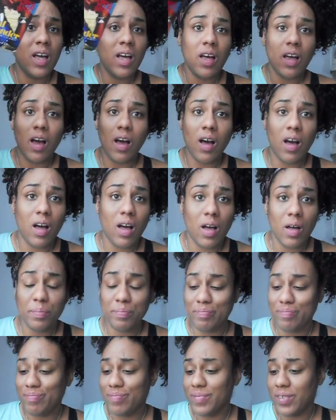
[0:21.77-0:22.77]

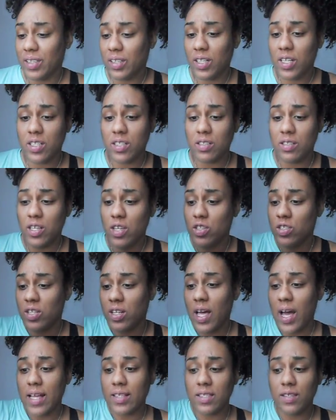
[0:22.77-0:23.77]
because there's
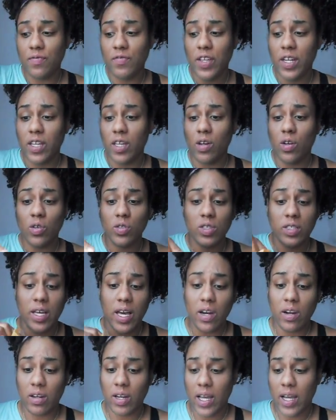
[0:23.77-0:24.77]
lots of videos,
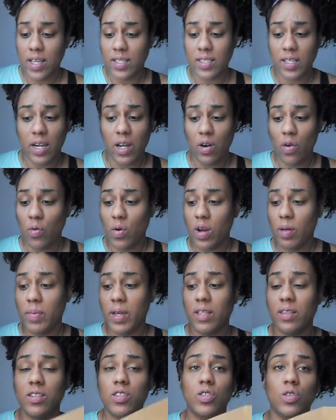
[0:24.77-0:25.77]
and like I said, I don't want to
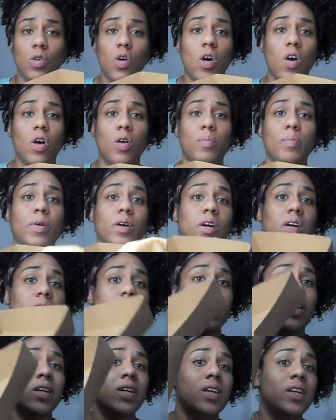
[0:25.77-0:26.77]
make this long, but
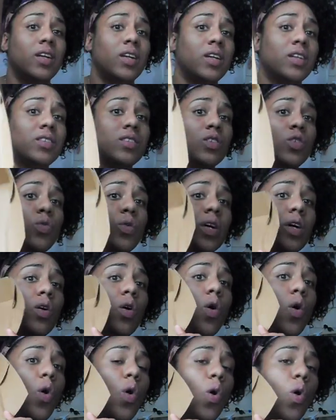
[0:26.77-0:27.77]
here's a quick
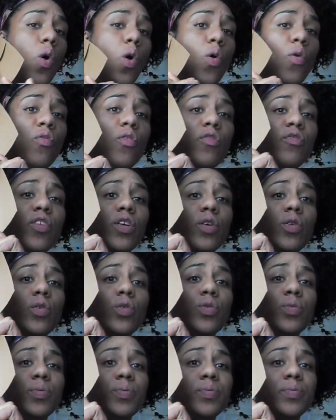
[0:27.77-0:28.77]

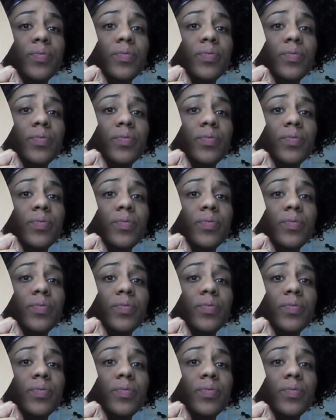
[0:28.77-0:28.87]
overview